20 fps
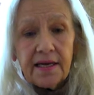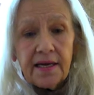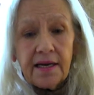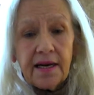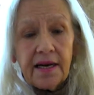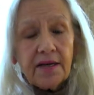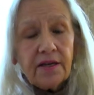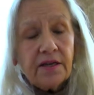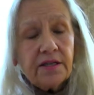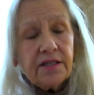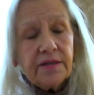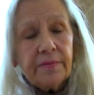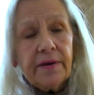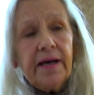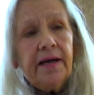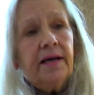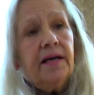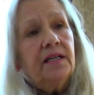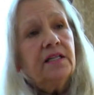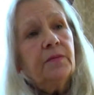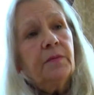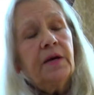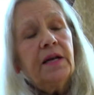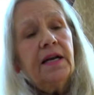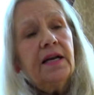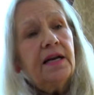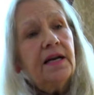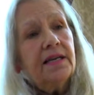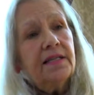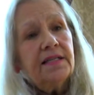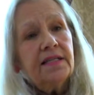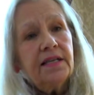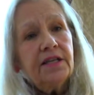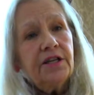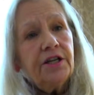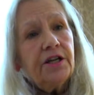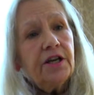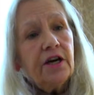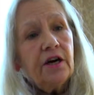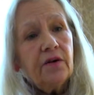and I looked at my husband and I said,
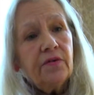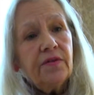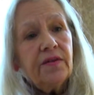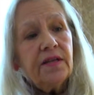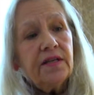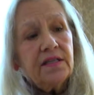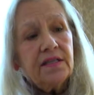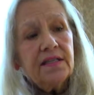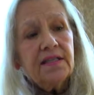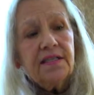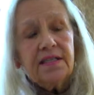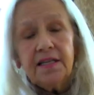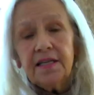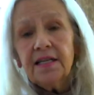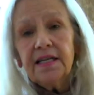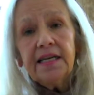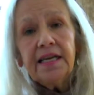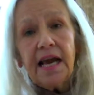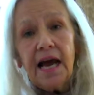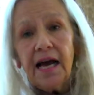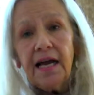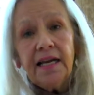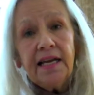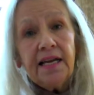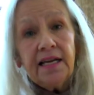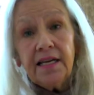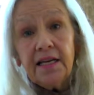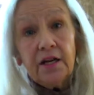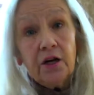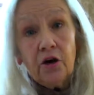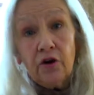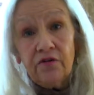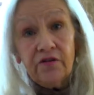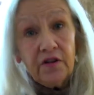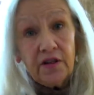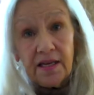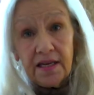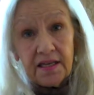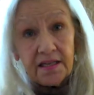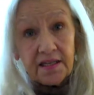this is silly. I need to get over
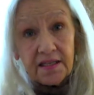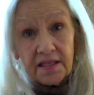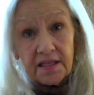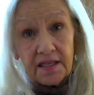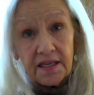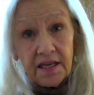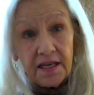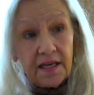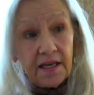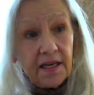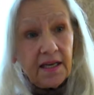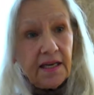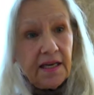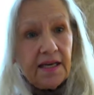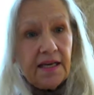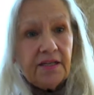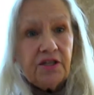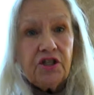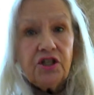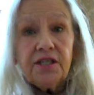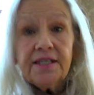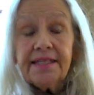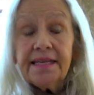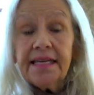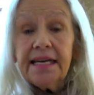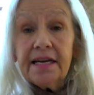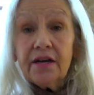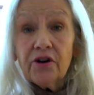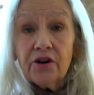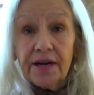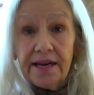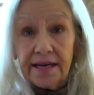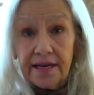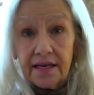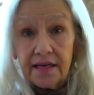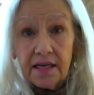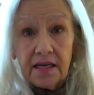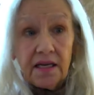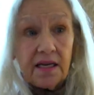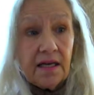this. It's just an earring.
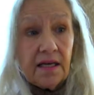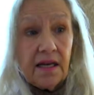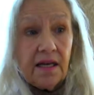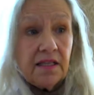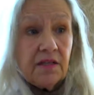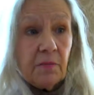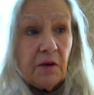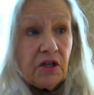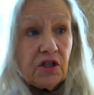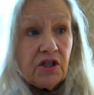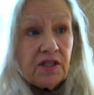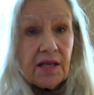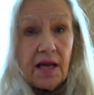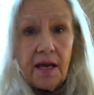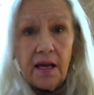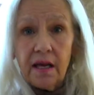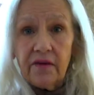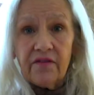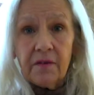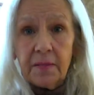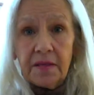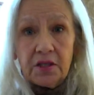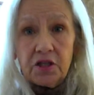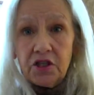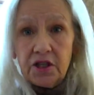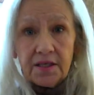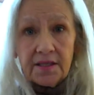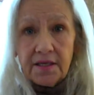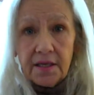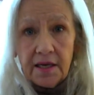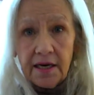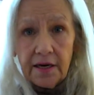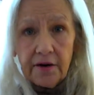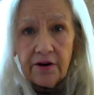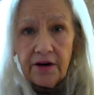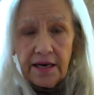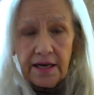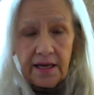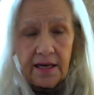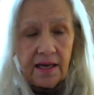As much as I love him, it's just an
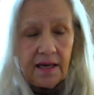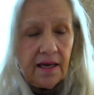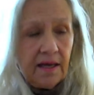earring.